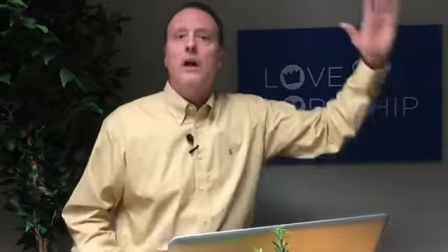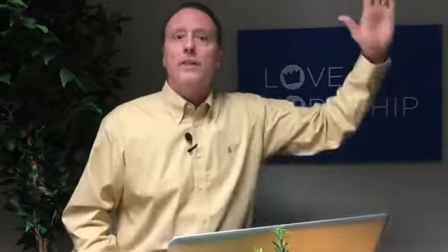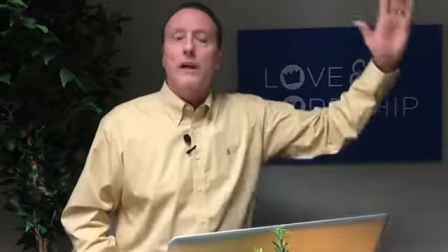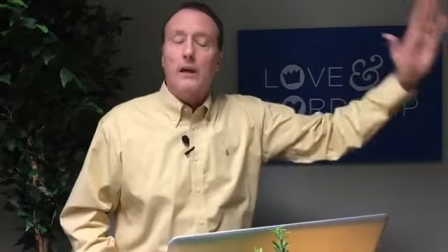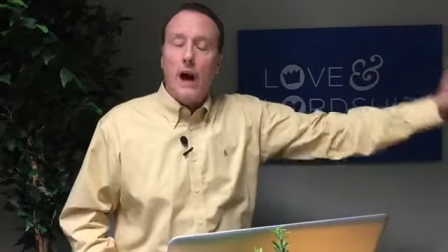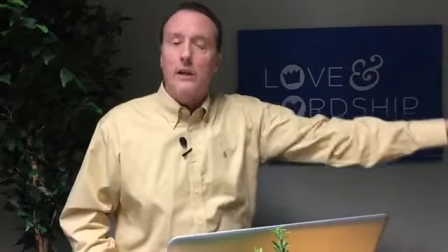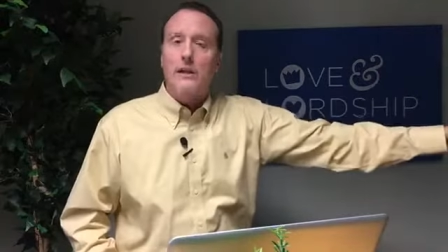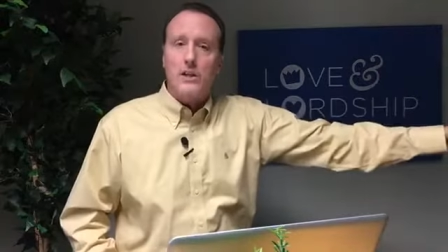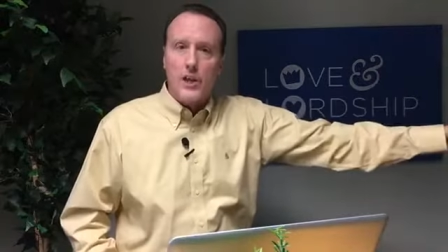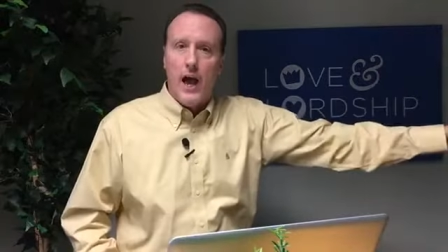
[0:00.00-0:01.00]
that God
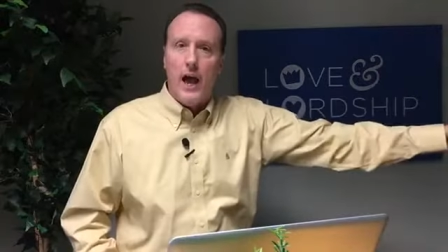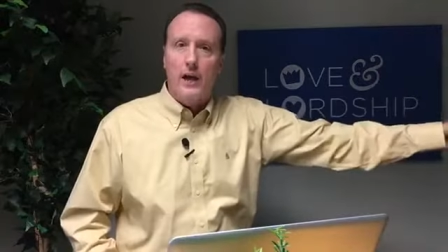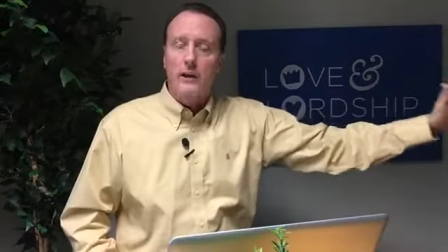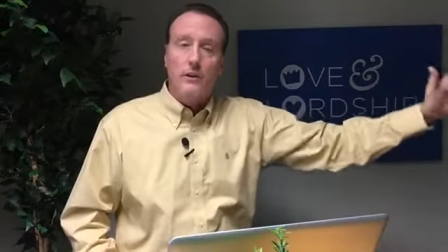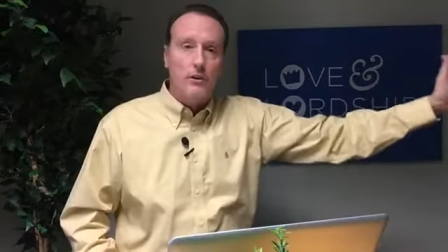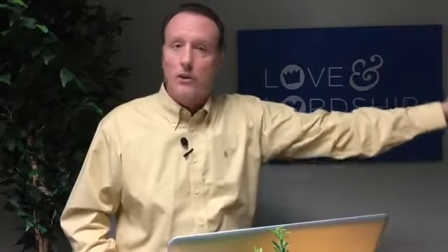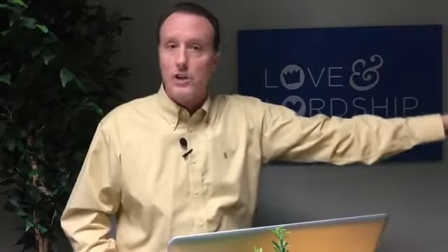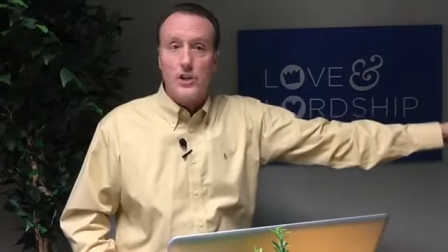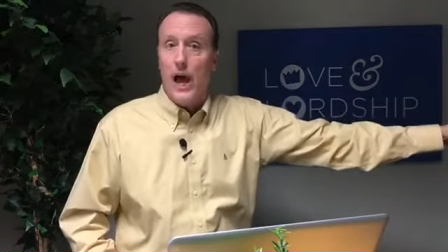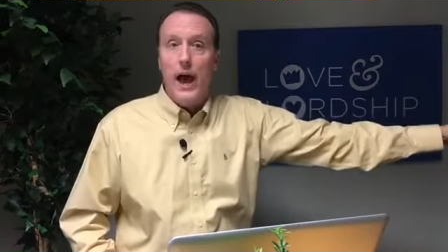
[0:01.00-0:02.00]
designed to
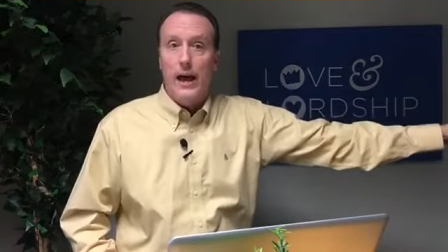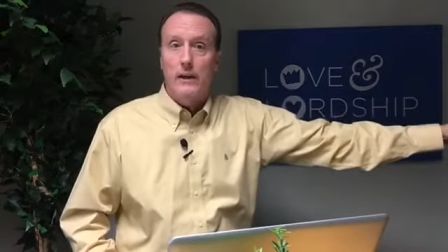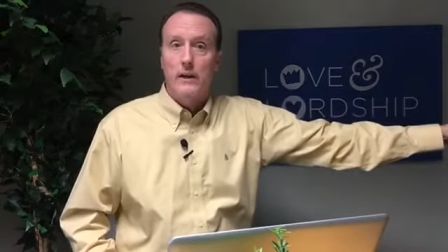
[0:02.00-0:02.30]
the side.